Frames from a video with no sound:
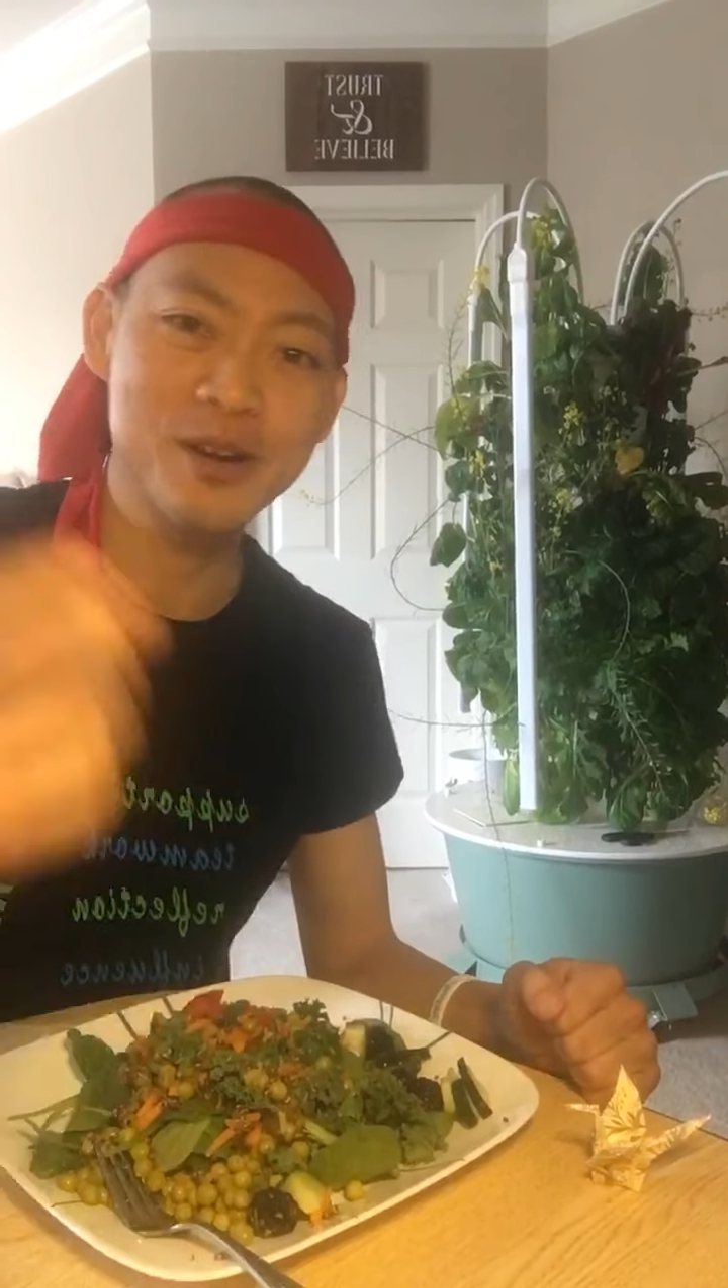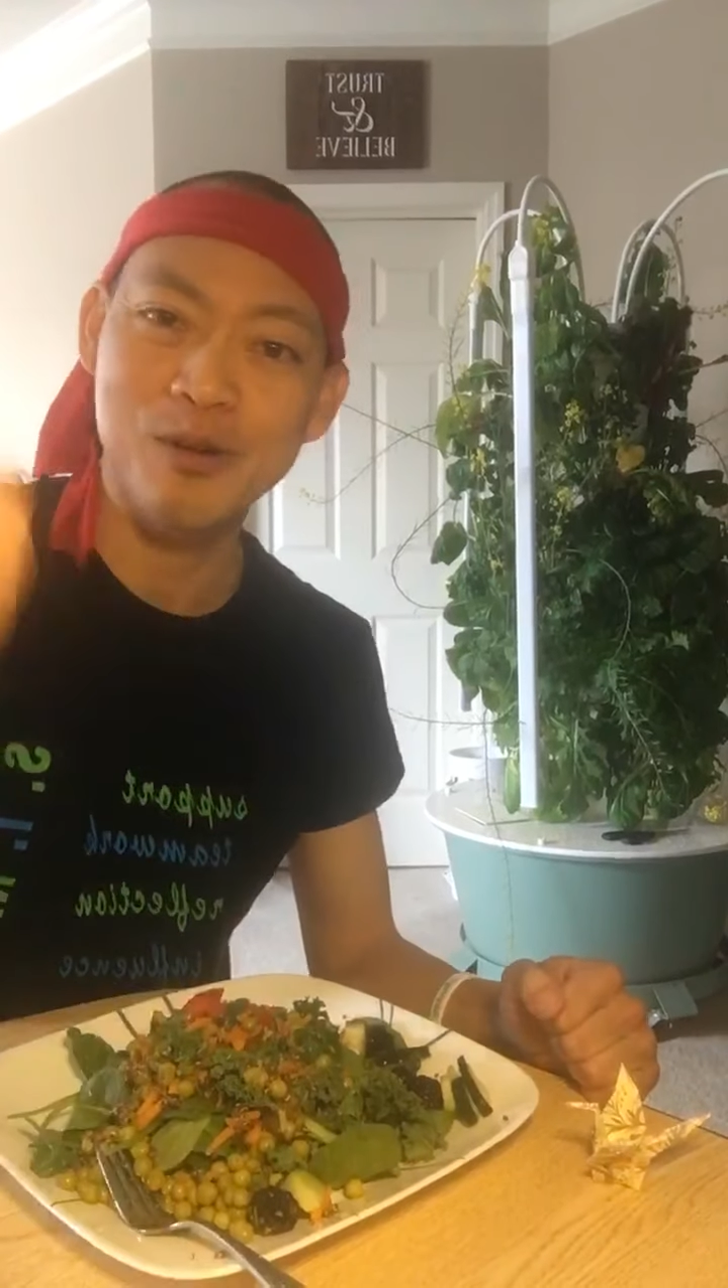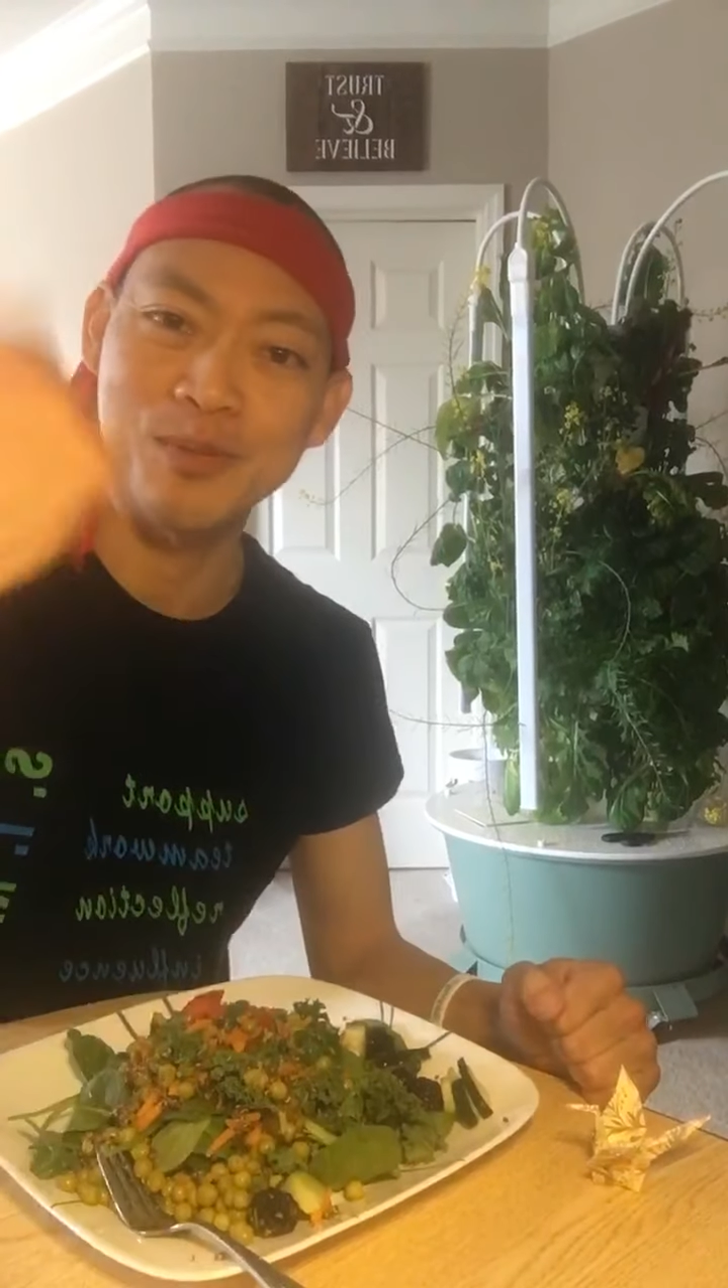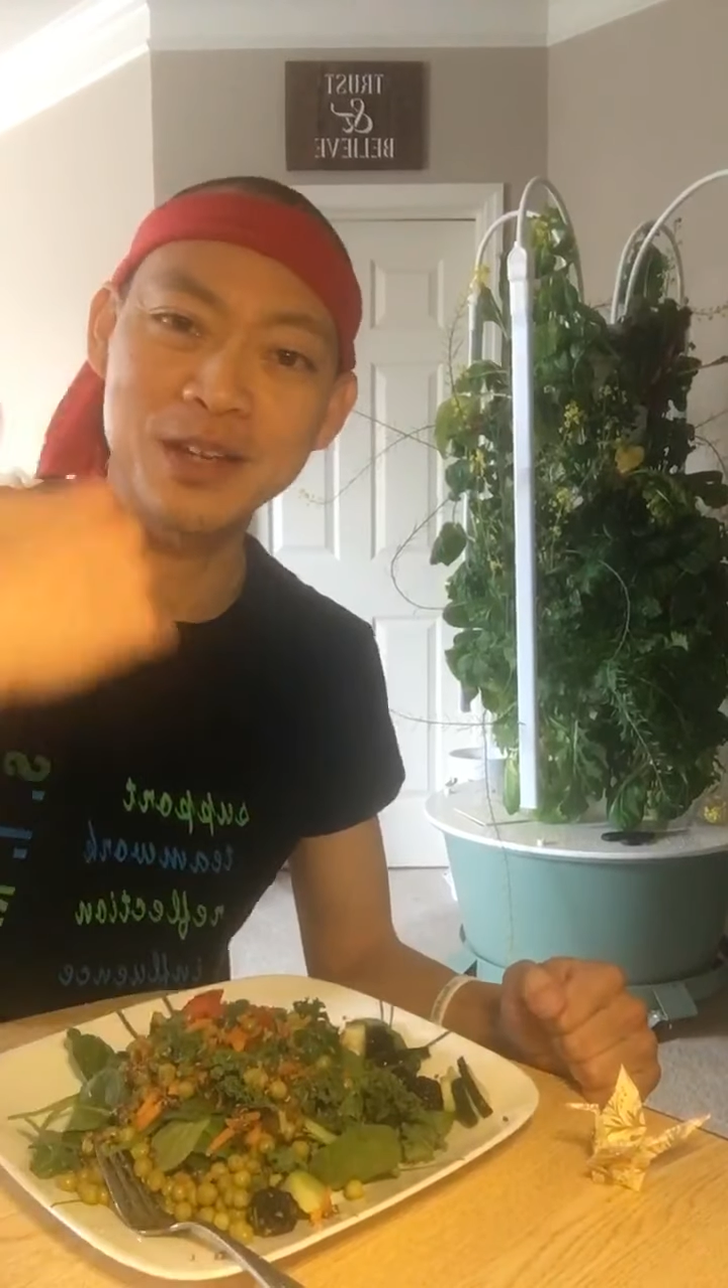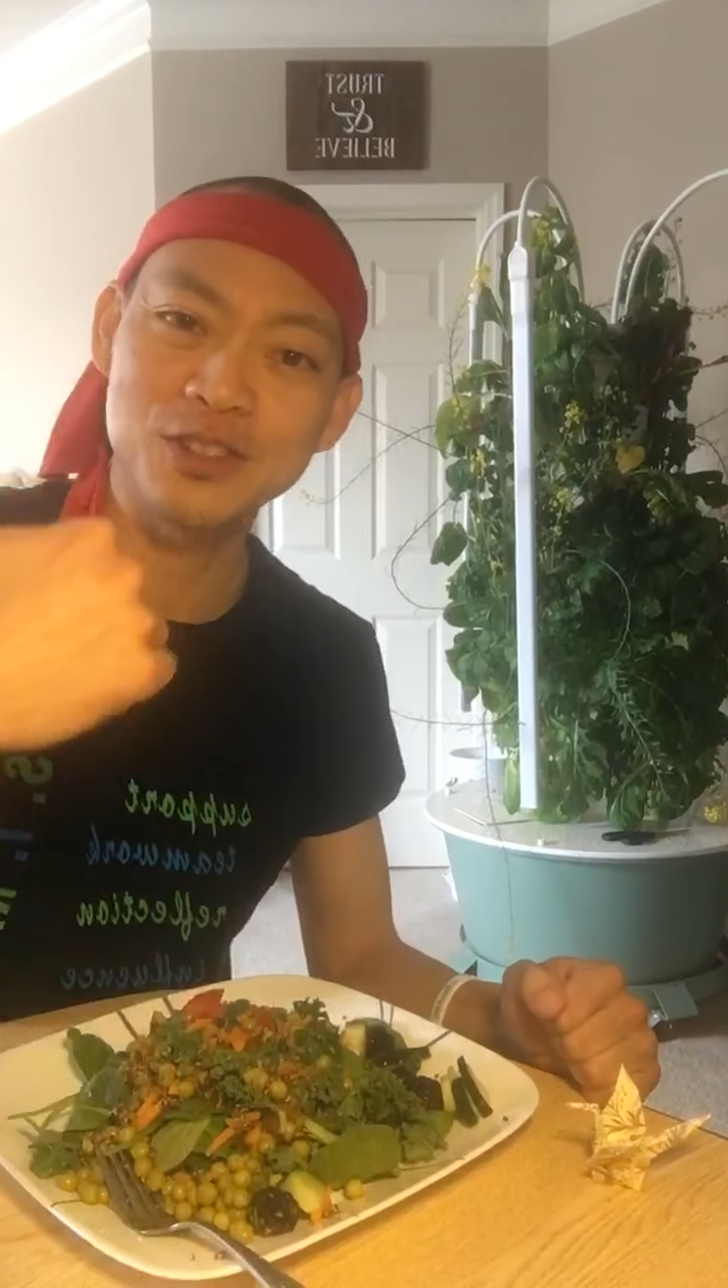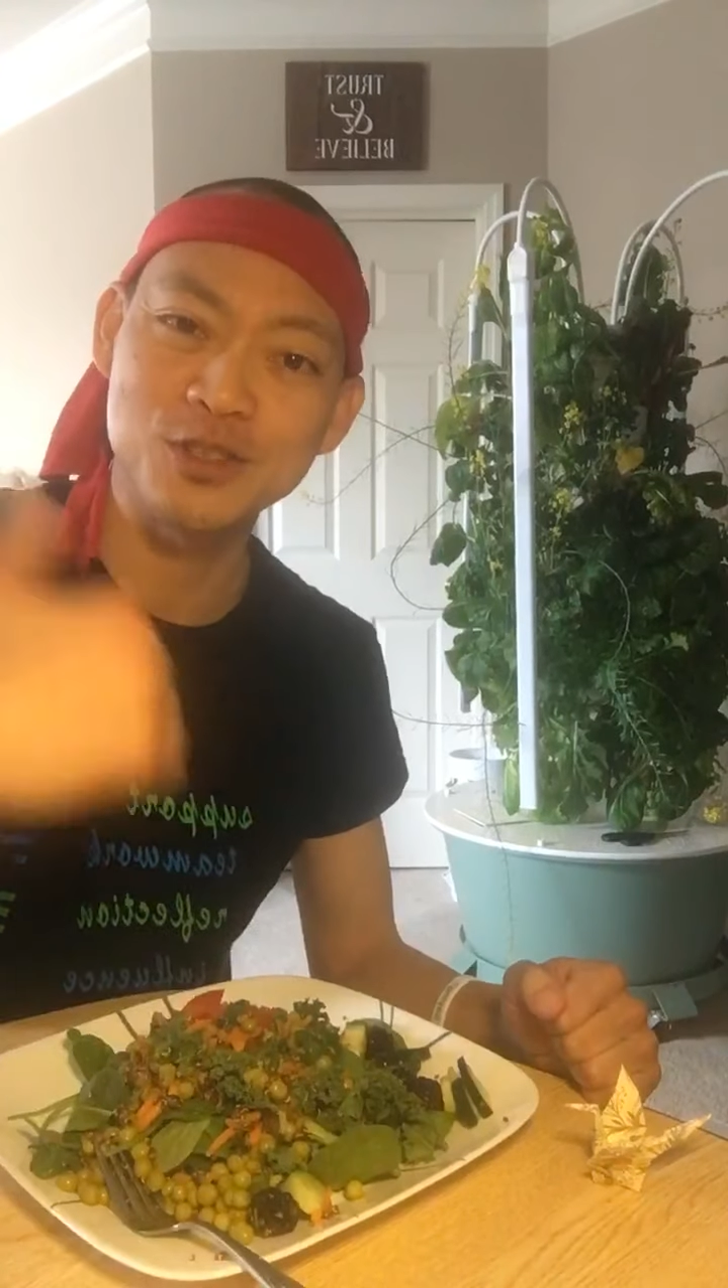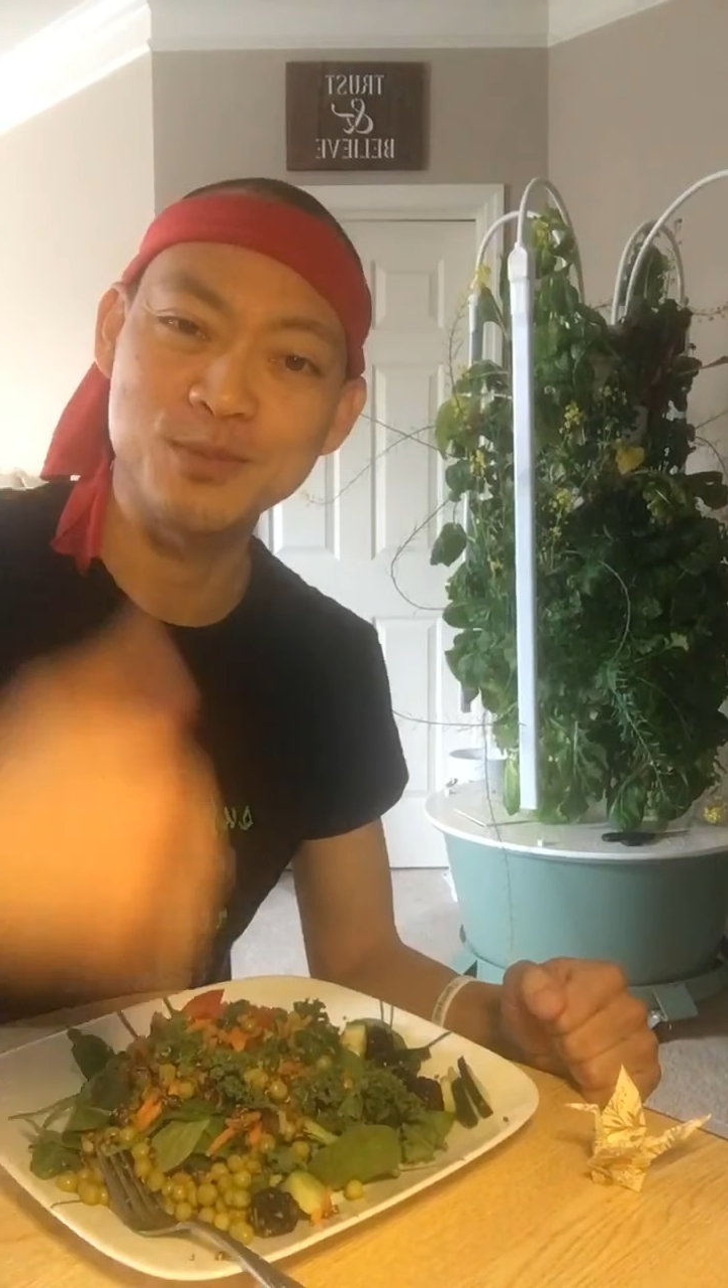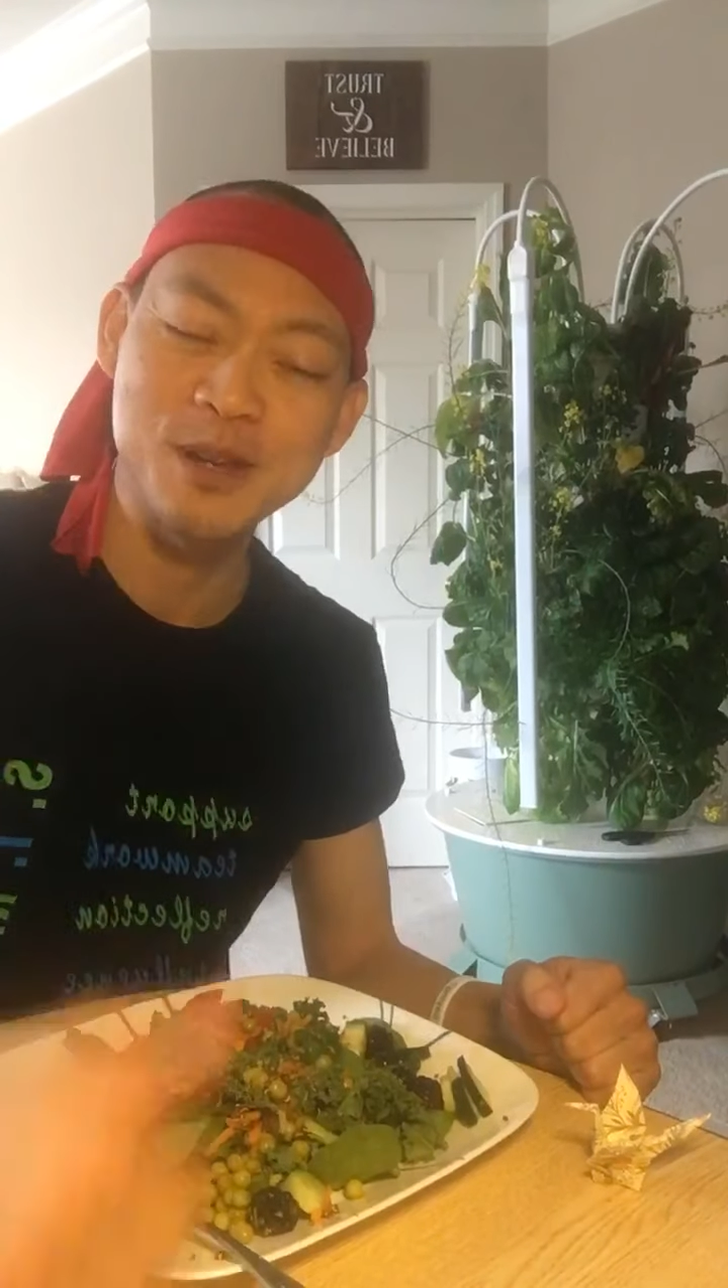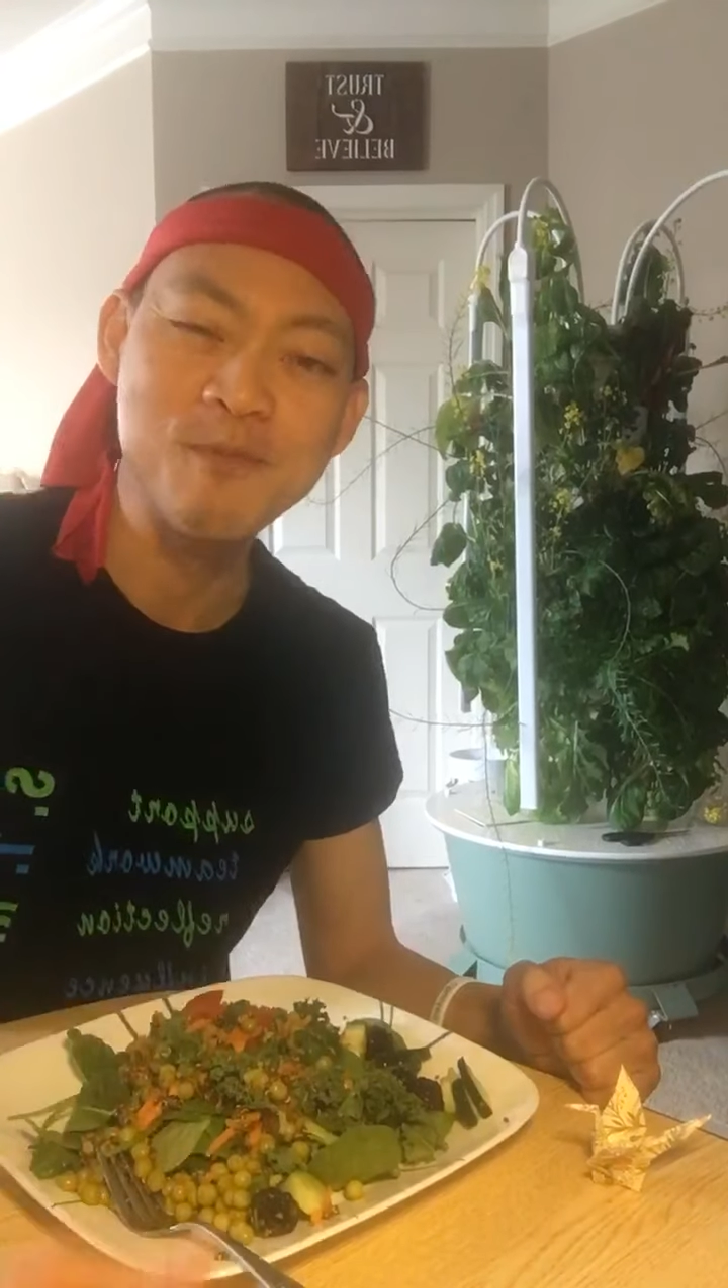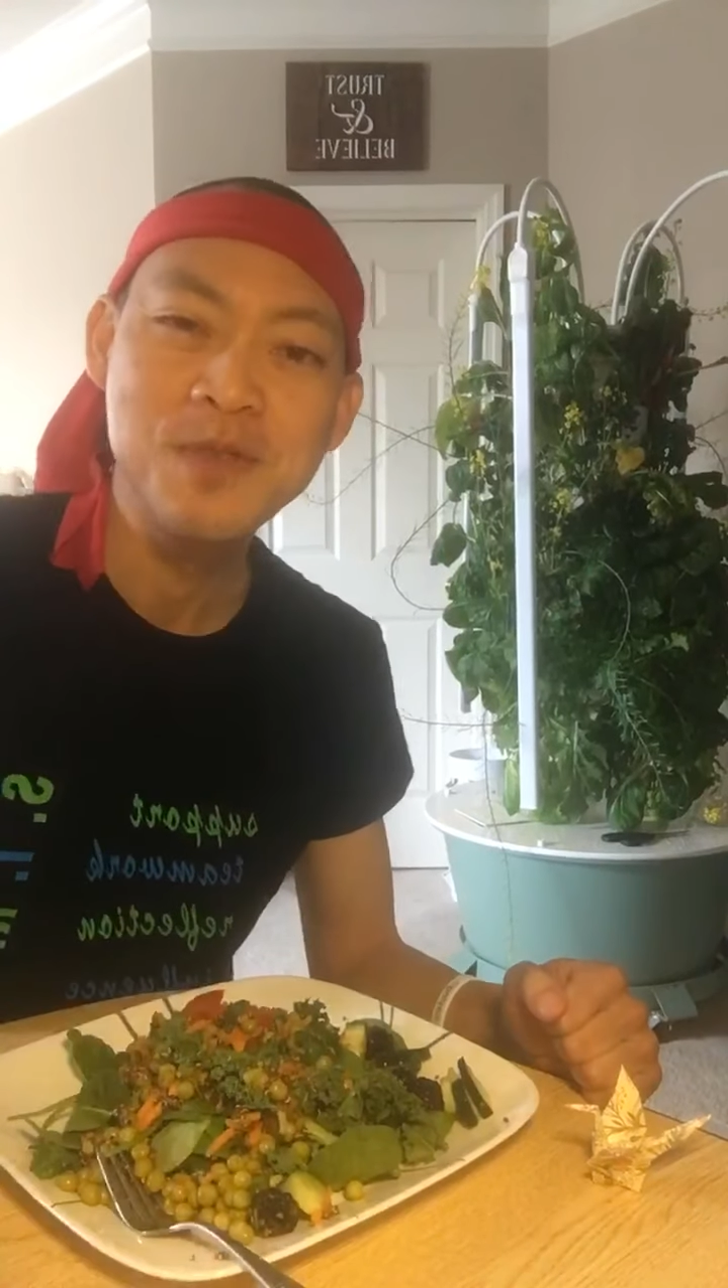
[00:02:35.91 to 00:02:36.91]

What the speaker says: or message me,